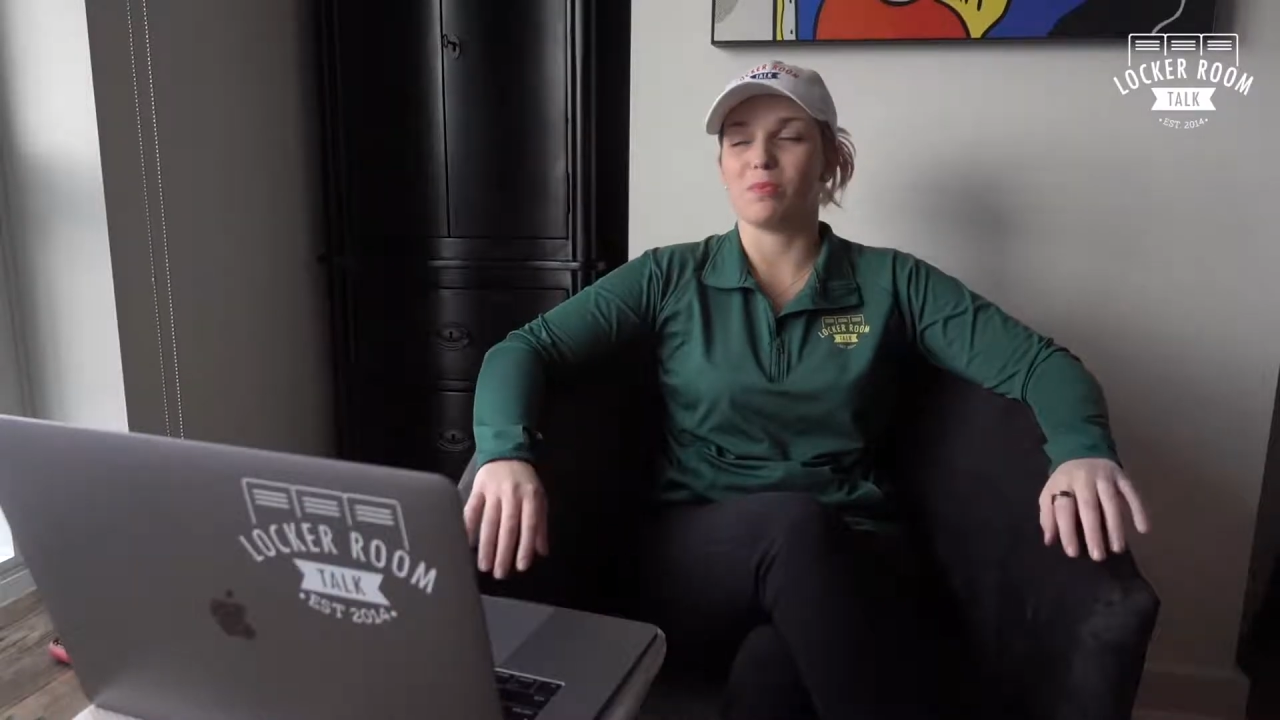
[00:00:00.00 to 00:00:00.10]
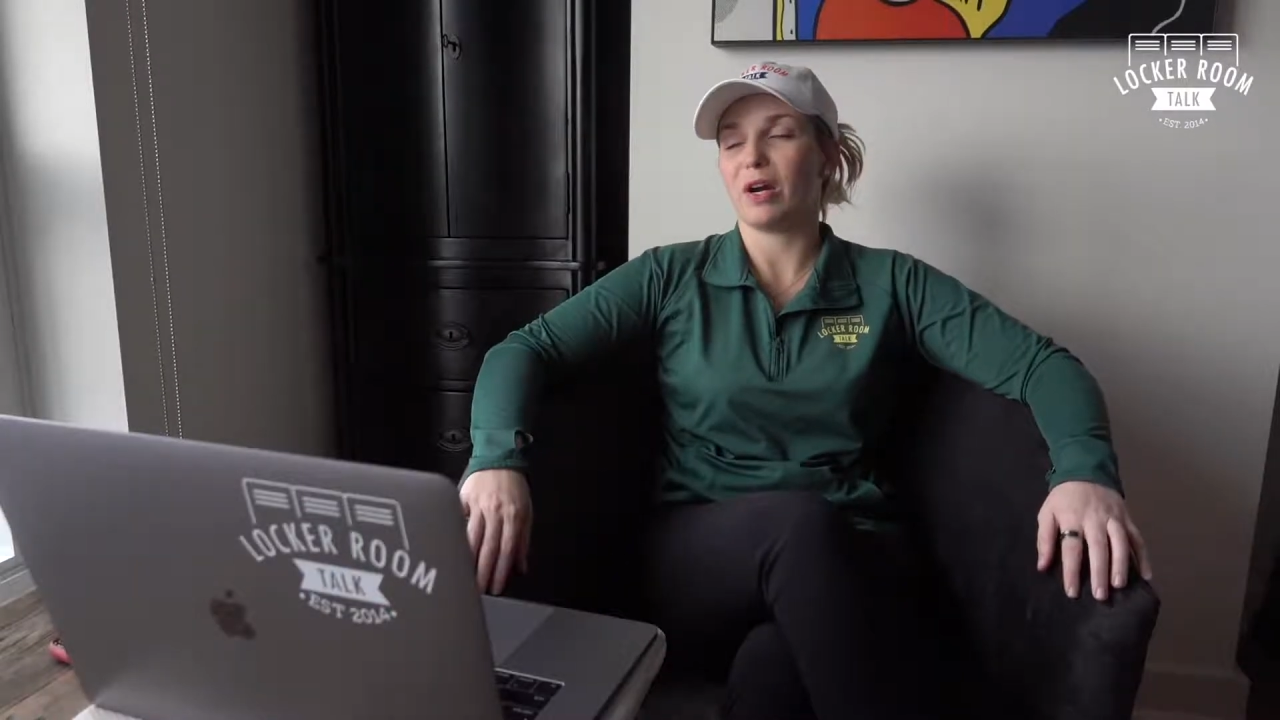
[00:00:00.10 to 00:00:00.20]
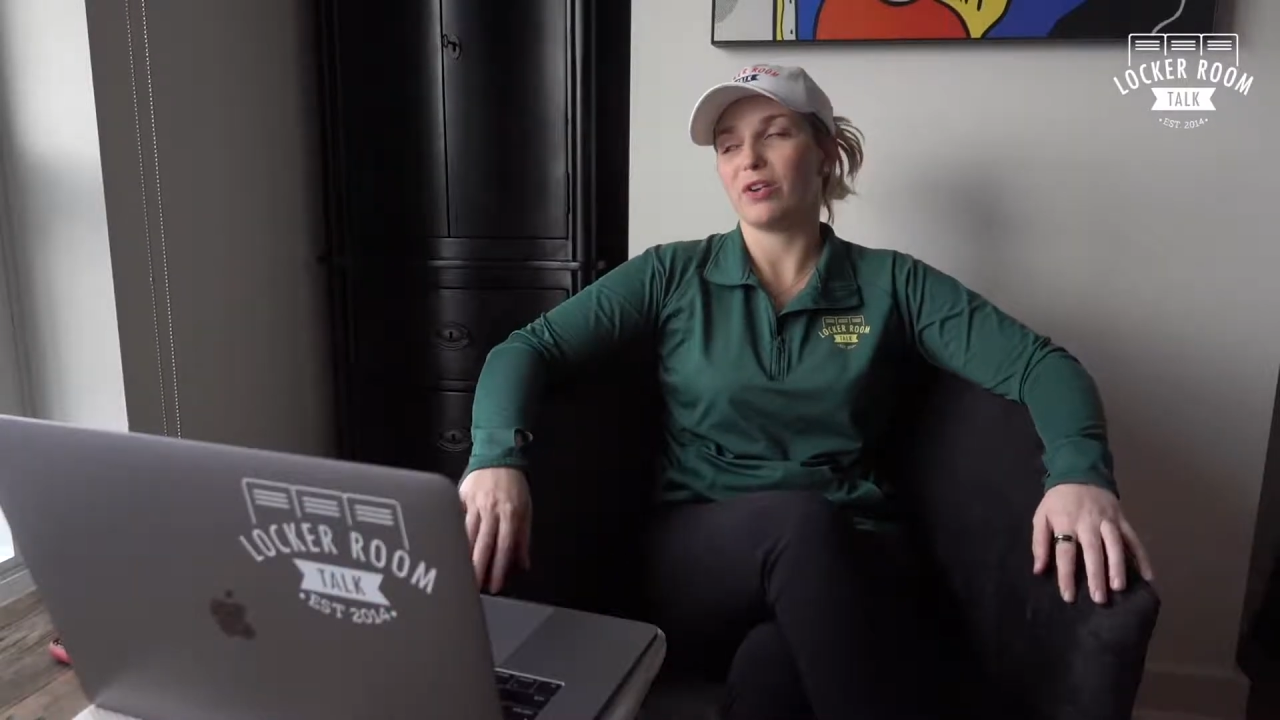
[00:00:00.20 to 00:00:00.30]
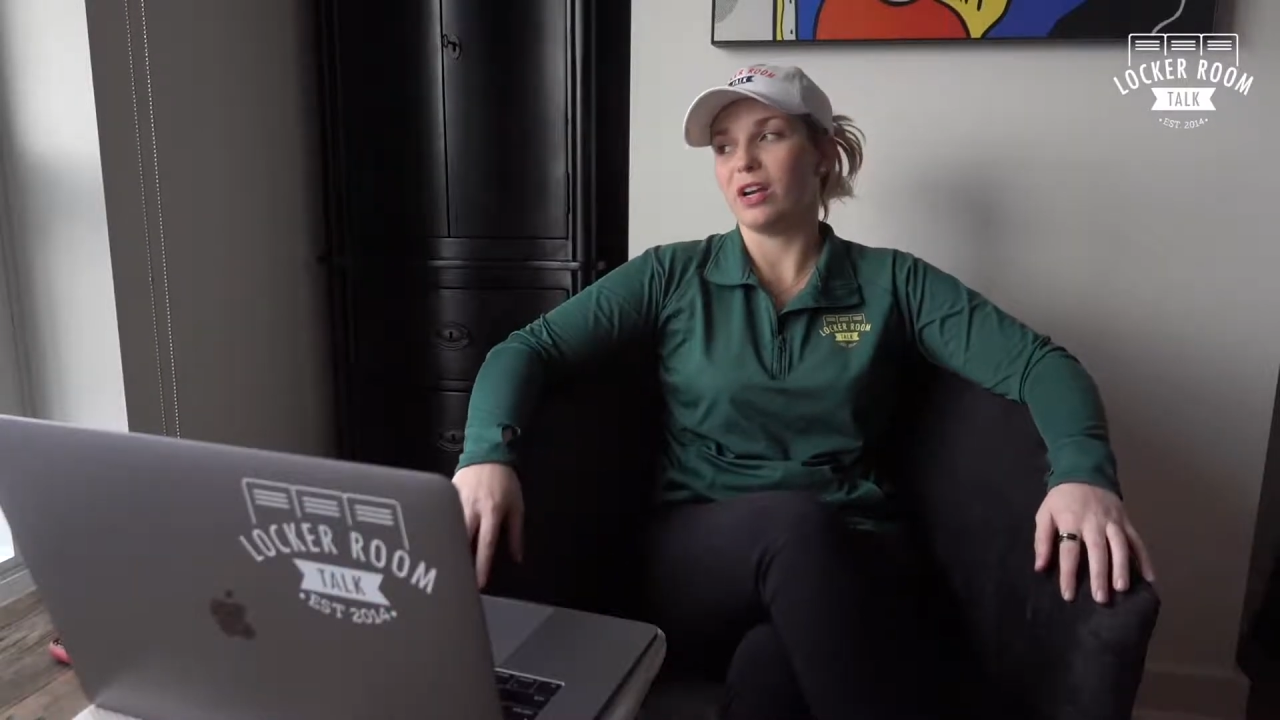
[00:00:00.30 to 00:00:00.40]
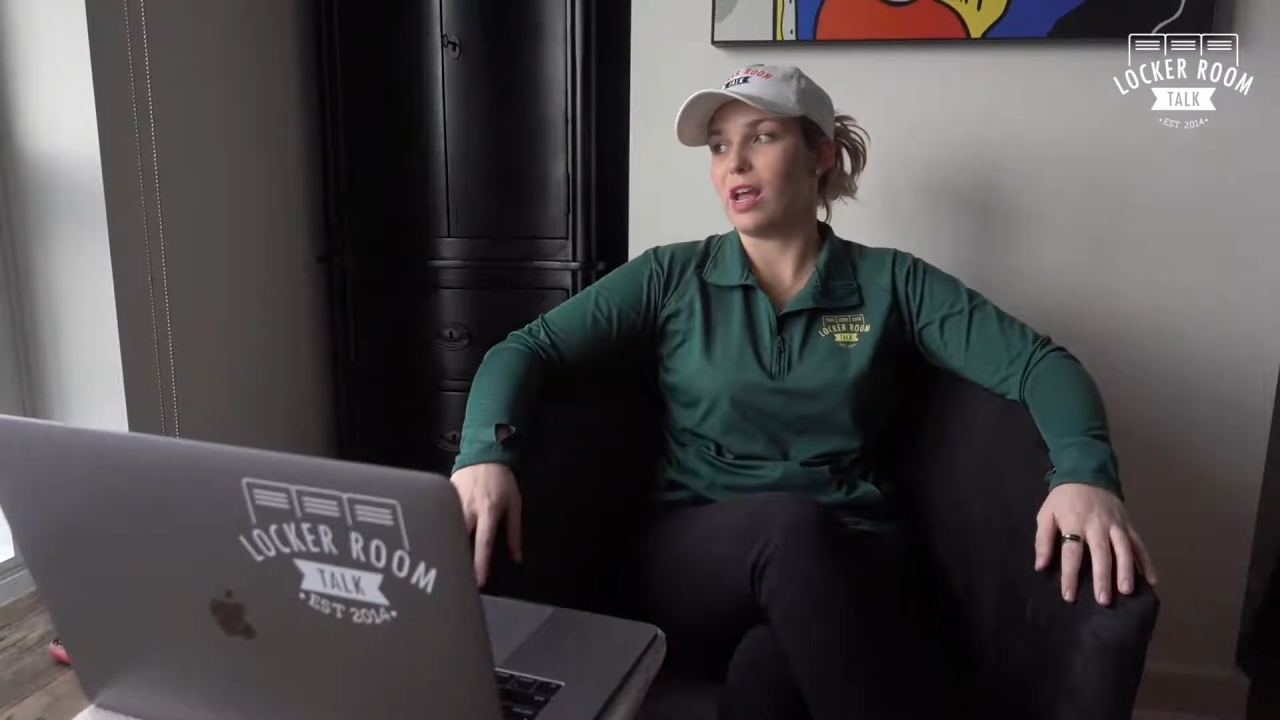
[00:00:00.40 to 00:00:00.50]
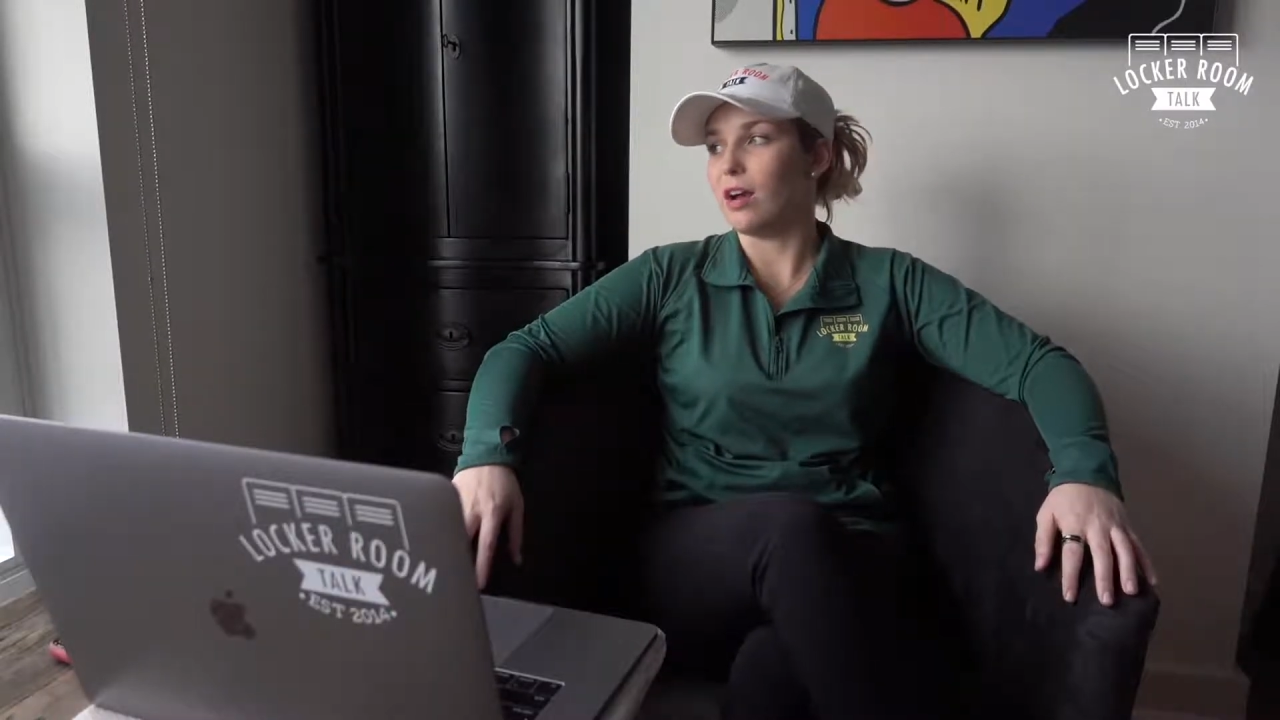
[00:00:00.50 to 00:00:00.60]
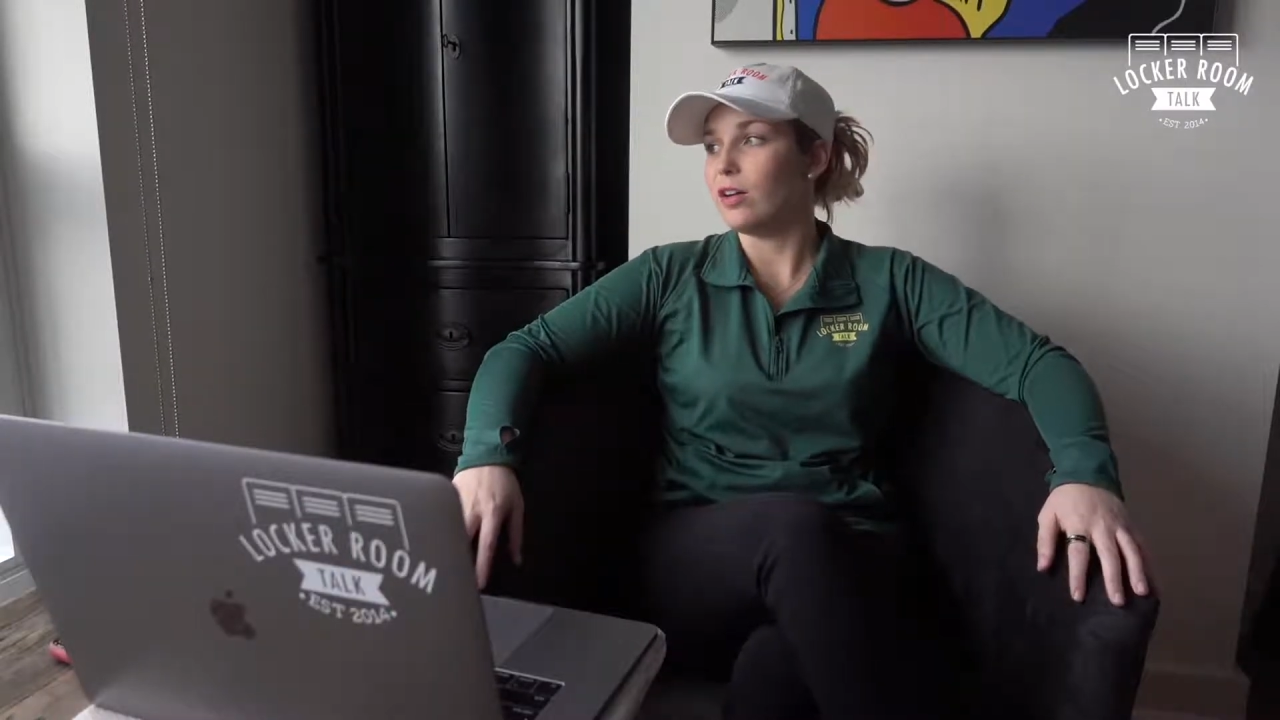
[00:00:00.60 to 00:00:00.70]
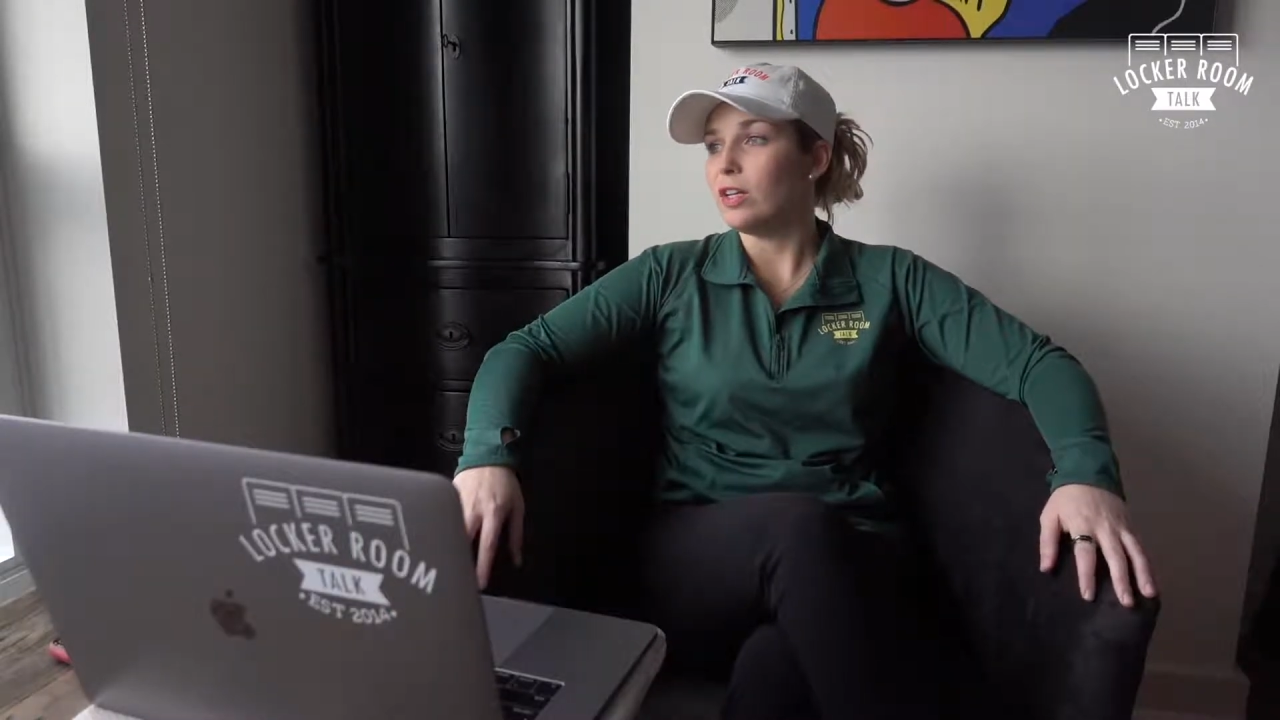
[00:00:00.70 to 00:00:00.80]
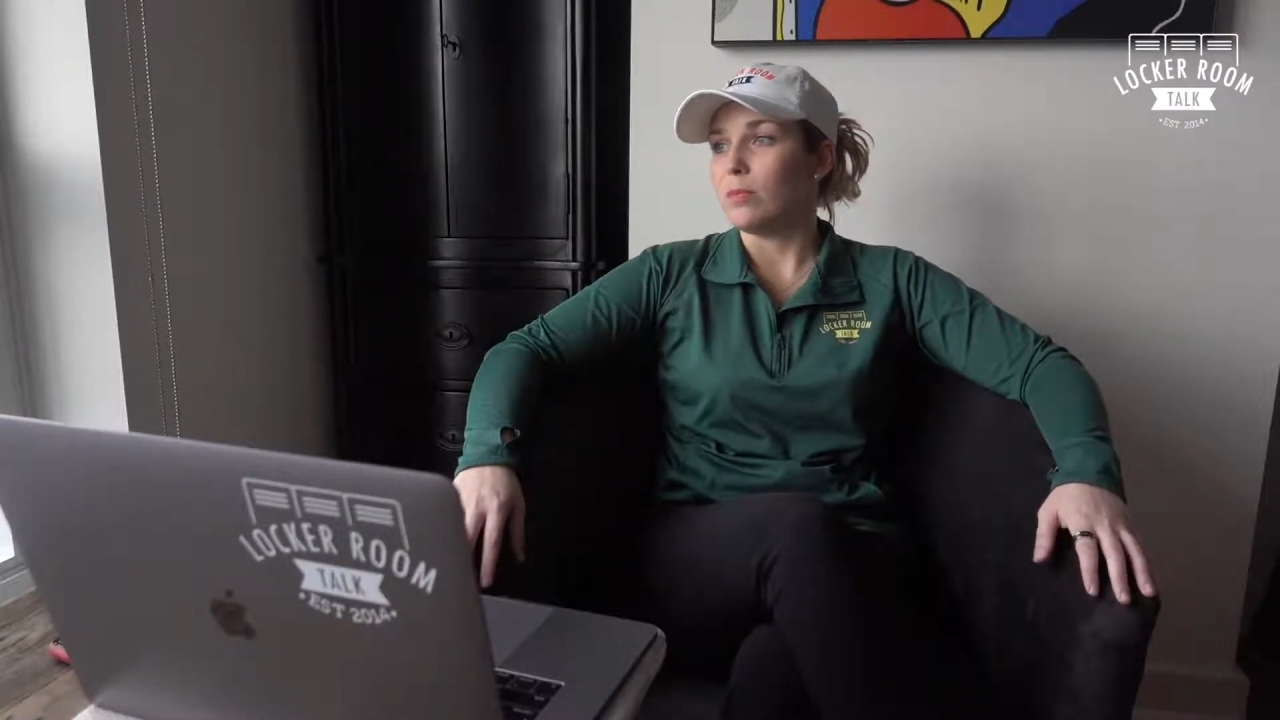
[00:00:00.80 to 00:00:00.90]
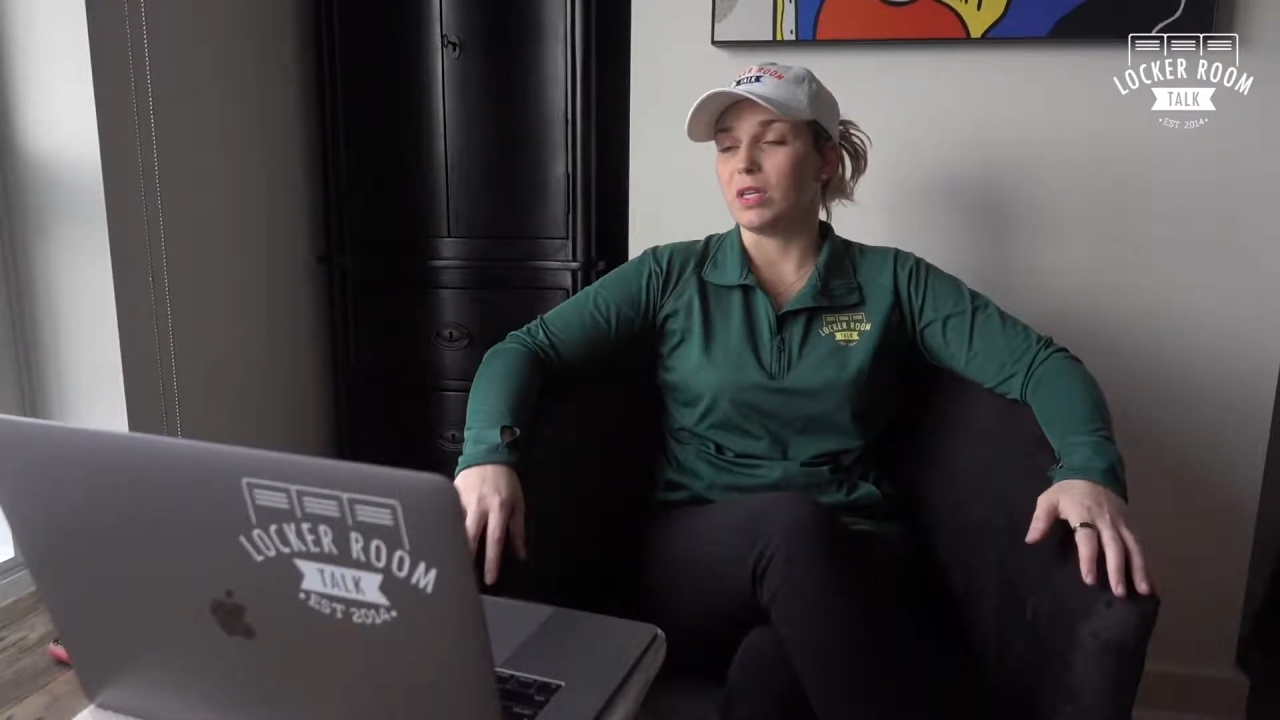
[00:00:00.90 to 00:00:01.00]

about right now